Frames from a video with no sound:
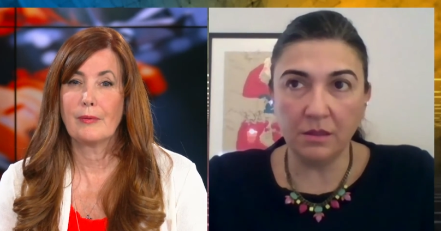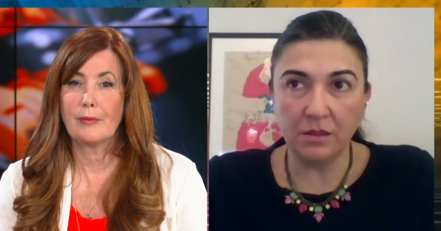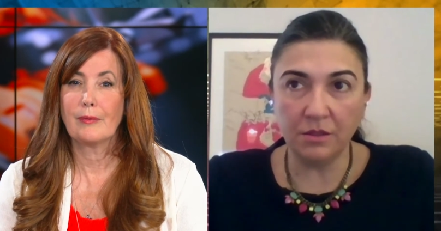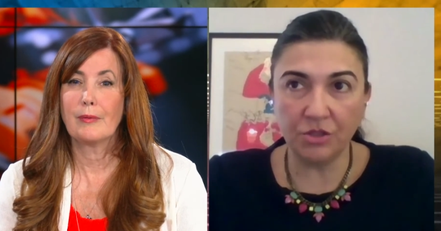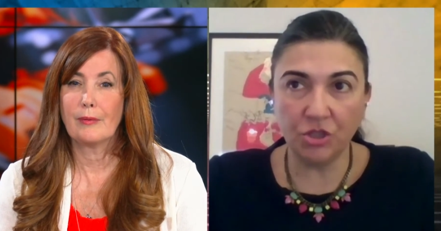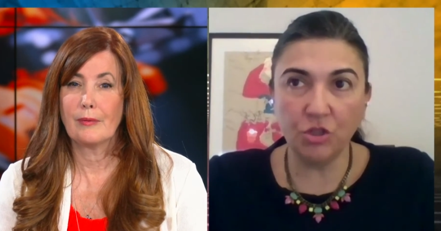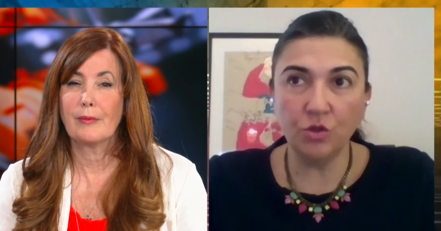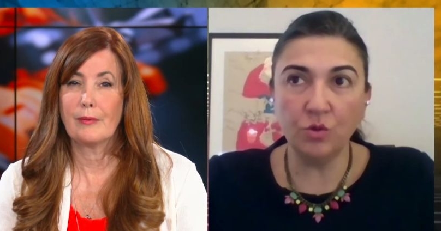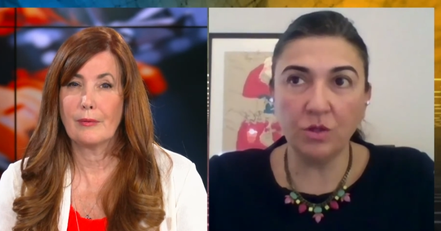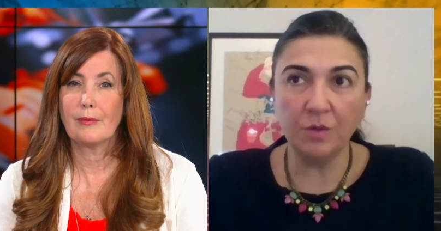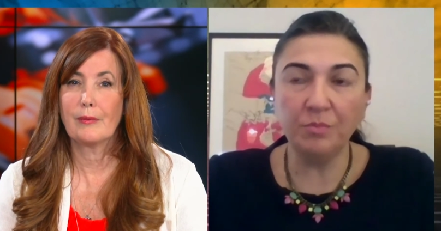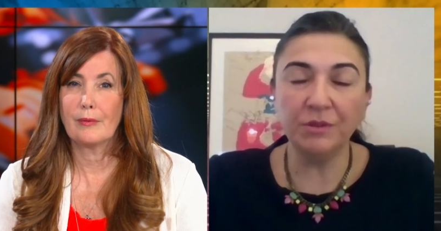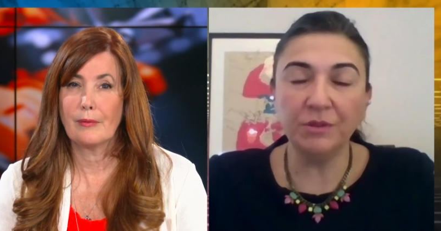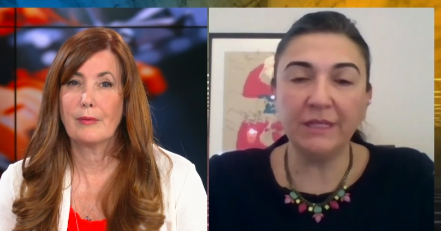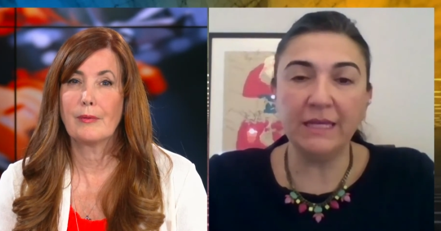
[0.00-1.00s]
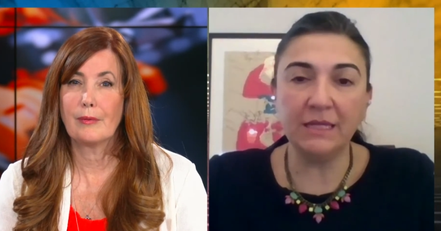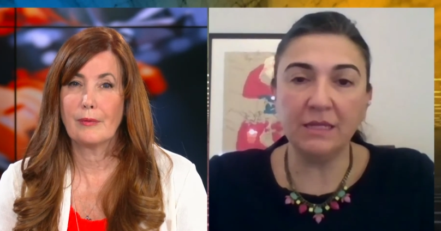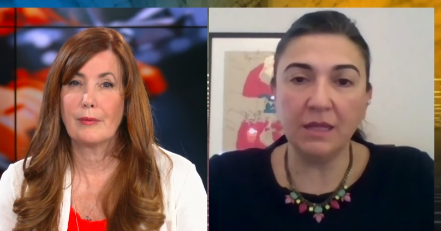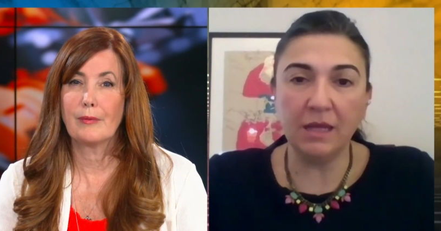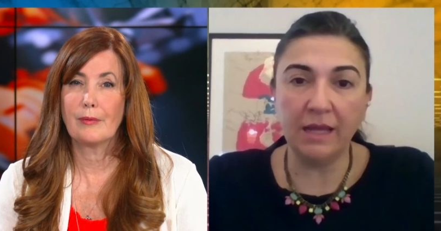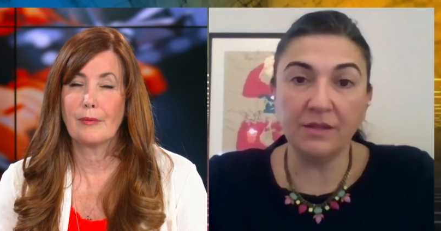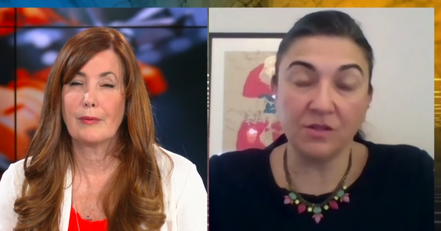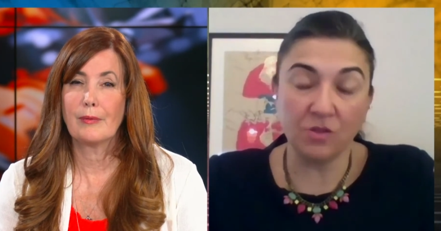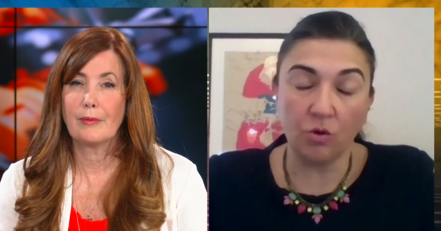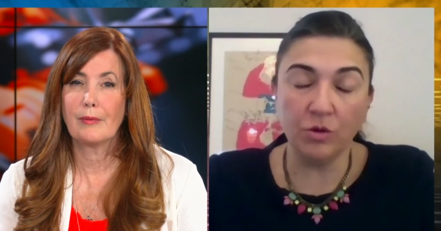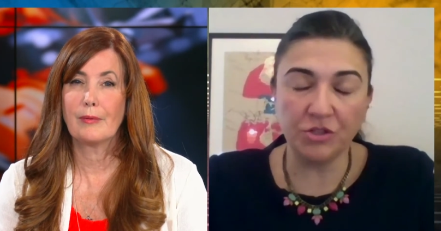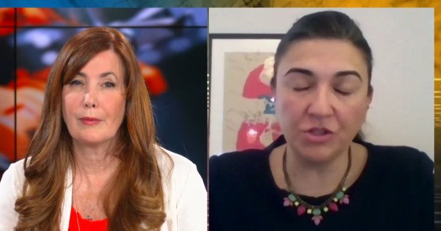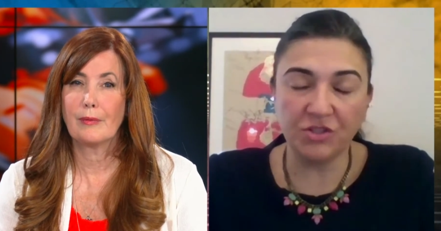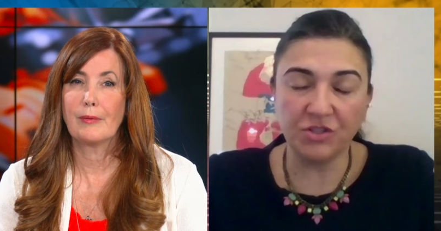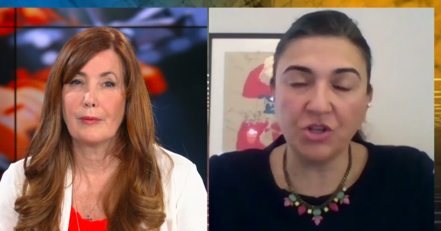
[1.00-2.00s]
Speaker 1: to complete and
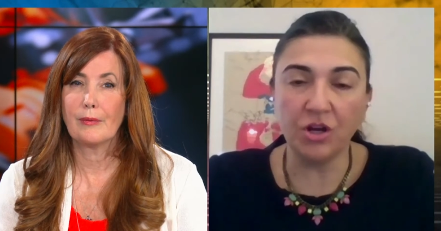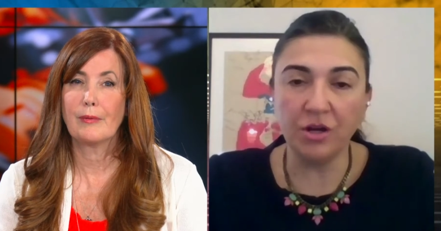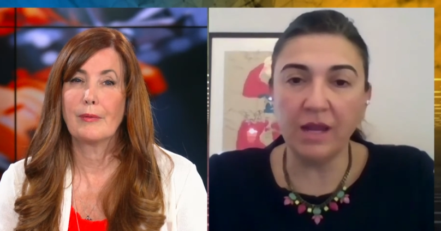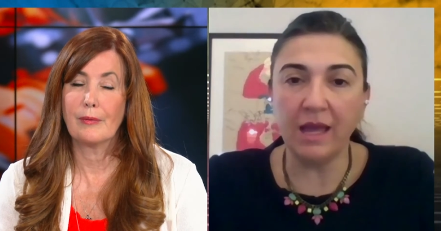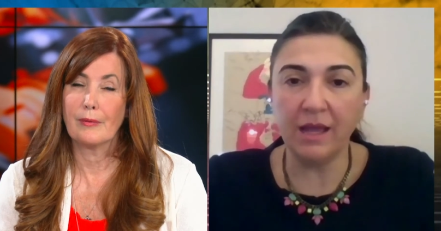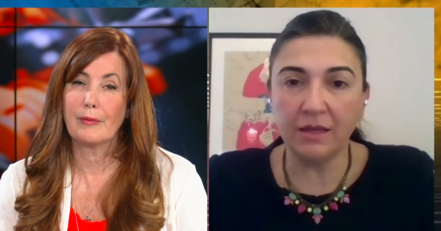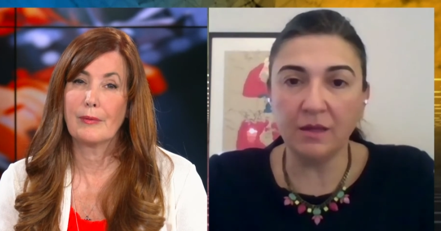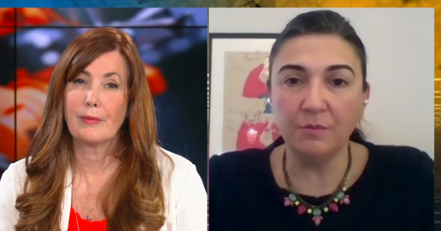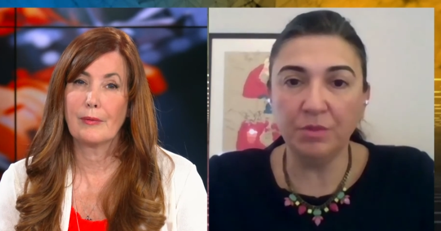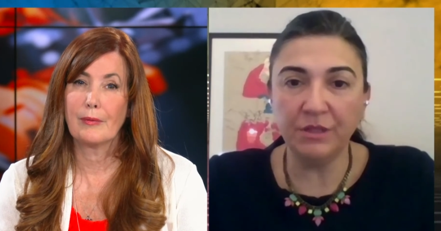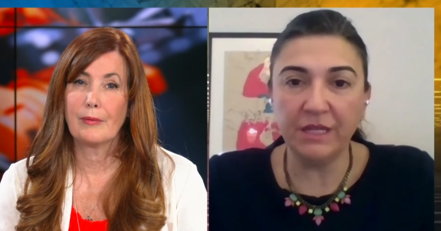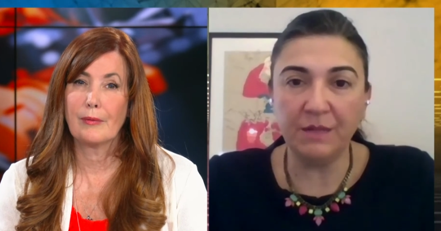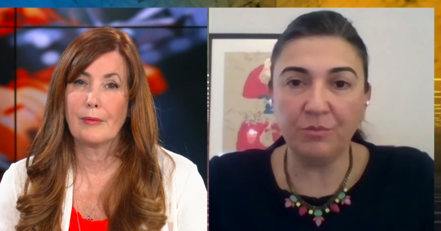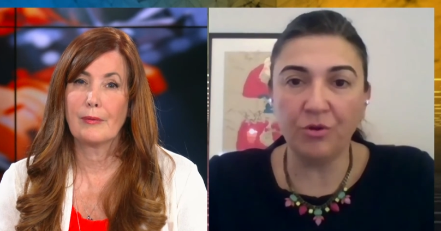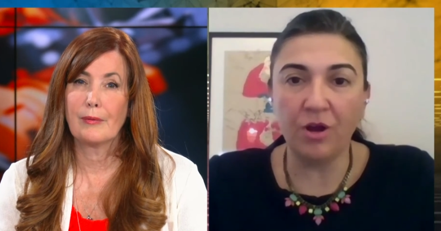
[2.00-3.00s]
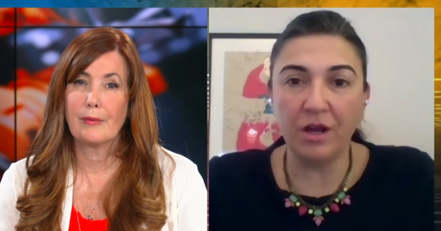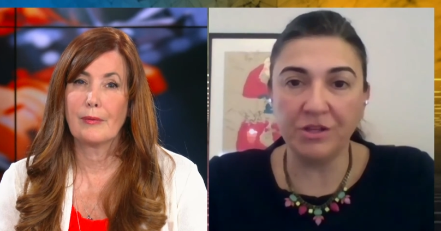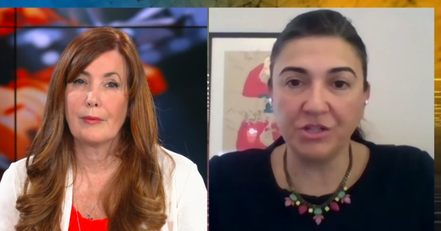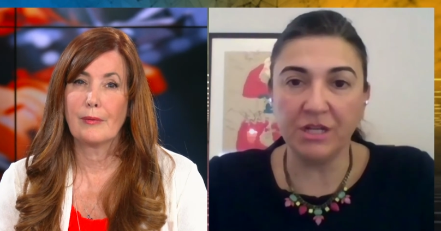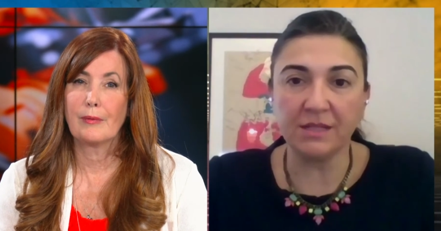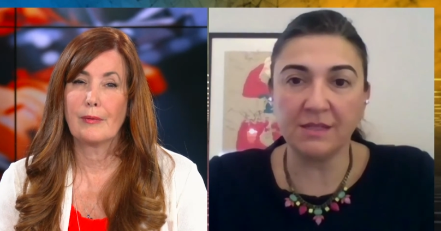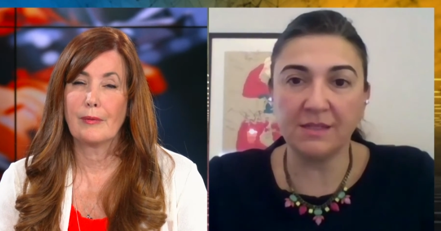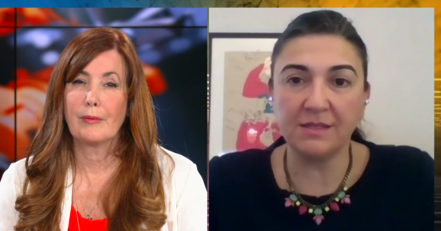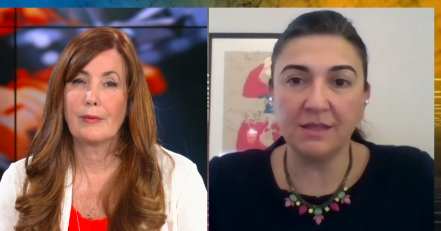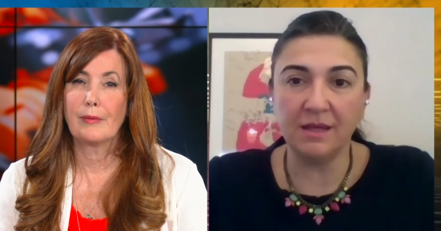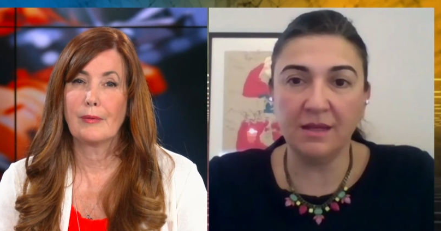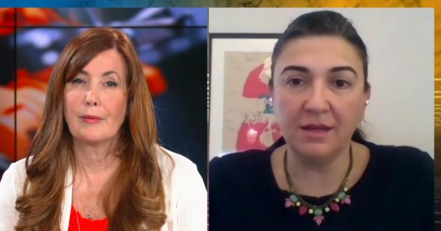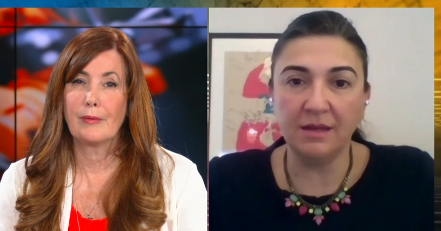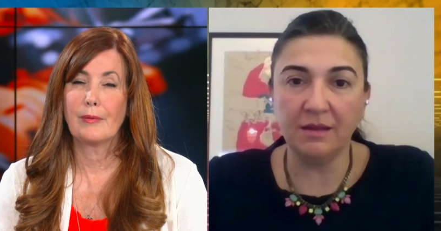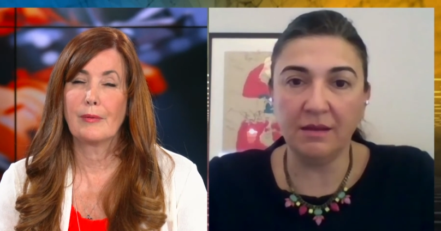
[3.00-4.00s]
or to start and complete projects
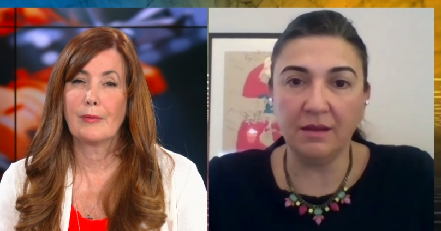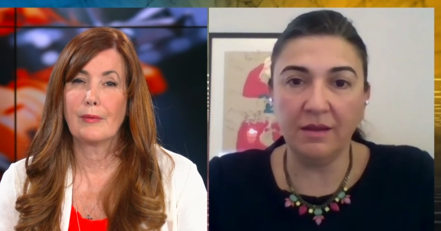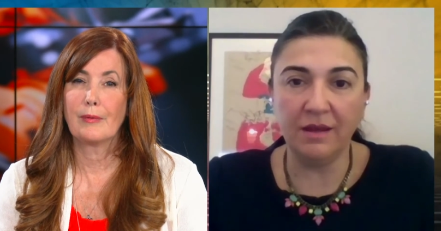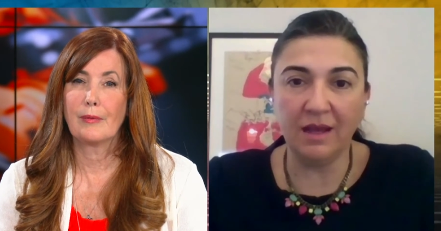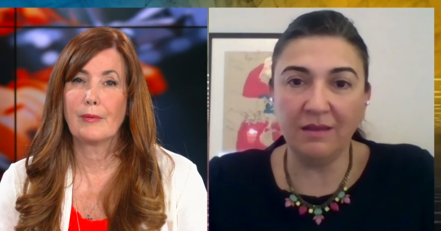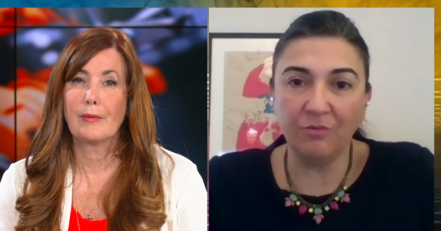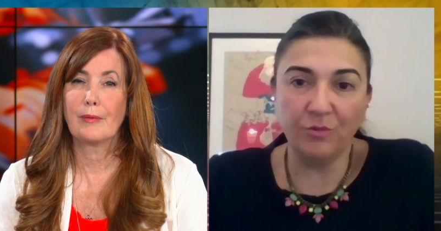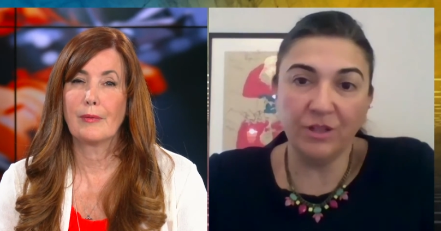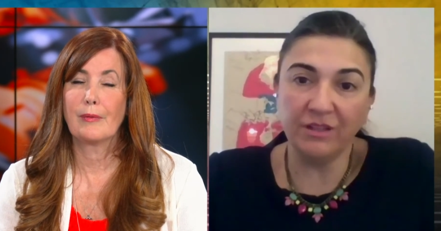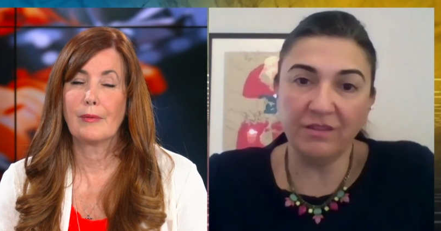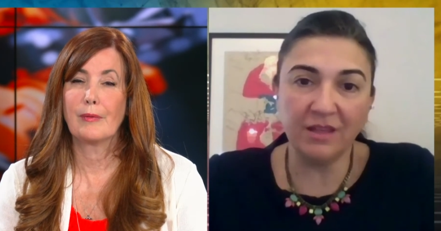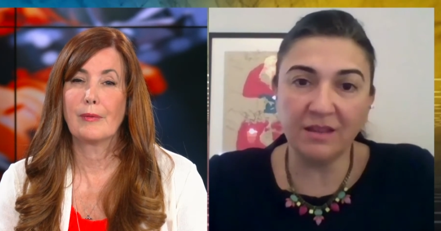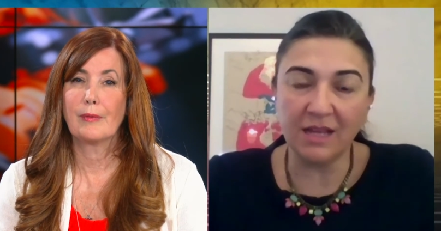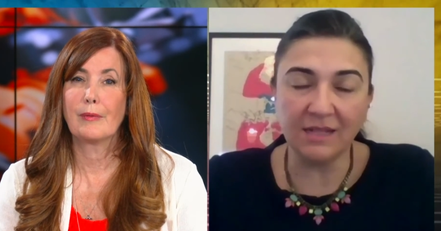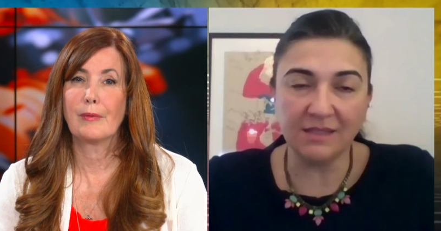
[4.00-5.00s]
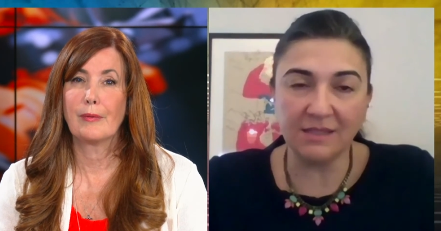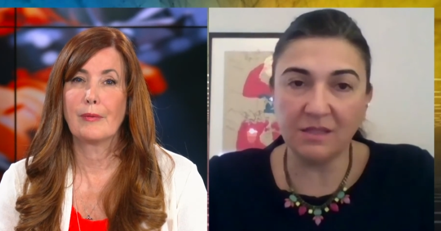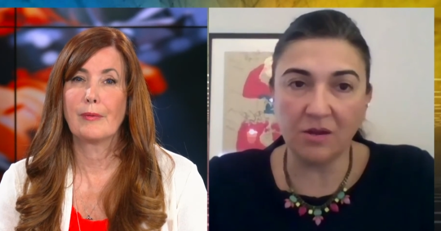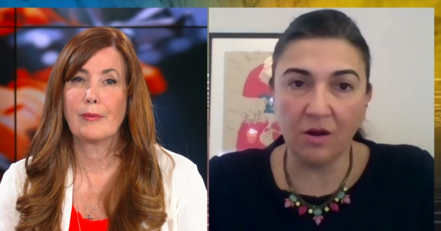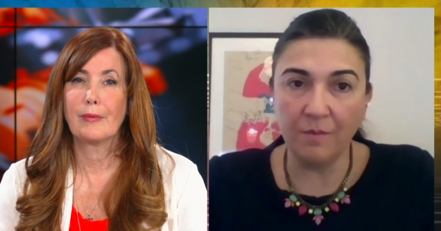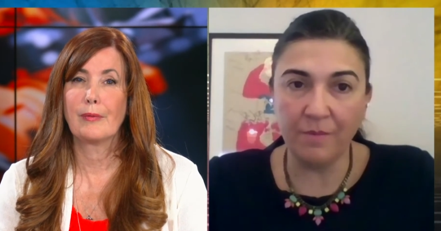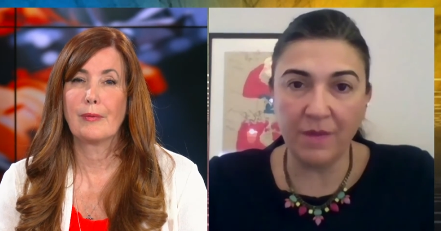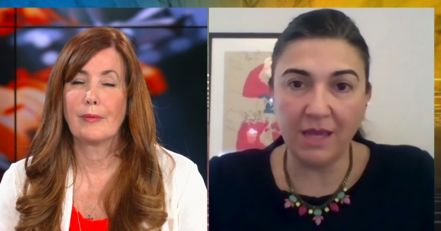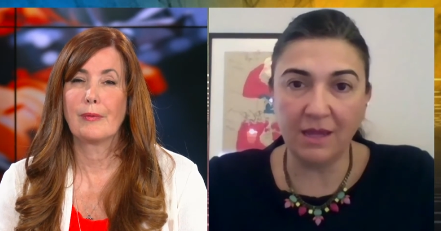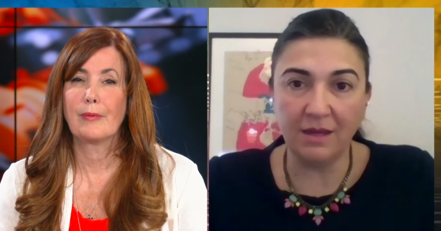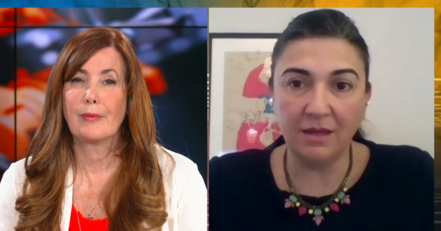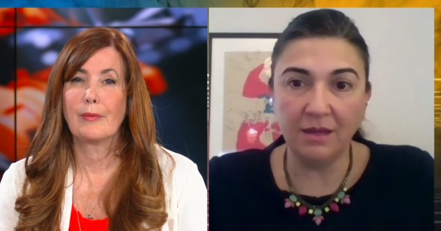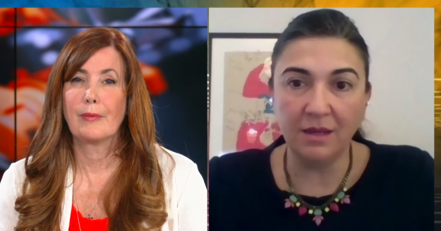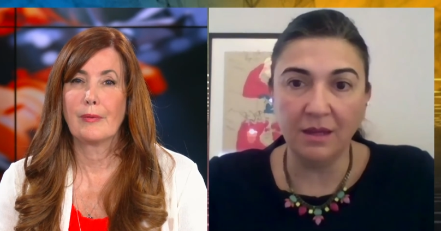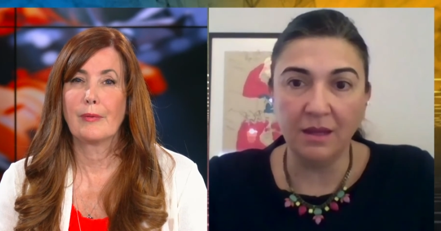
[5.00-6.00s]
uh, and i really think that's our main